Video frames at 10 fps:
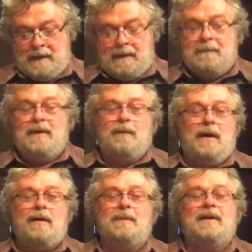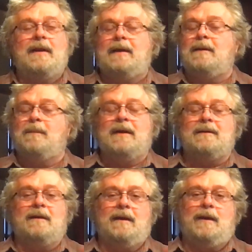But welcome to Laketon
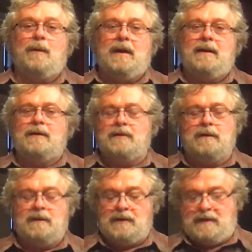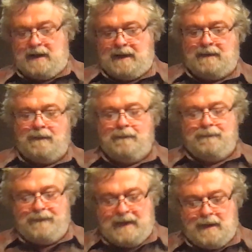Bethel anyway, the church that
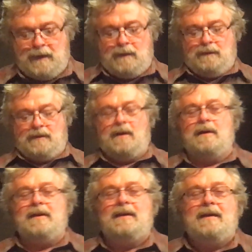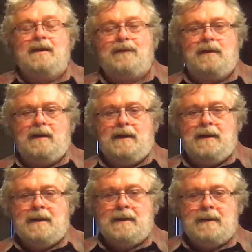values
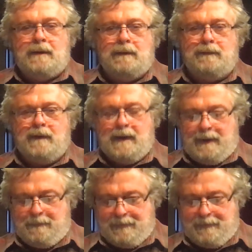authenticity over hype.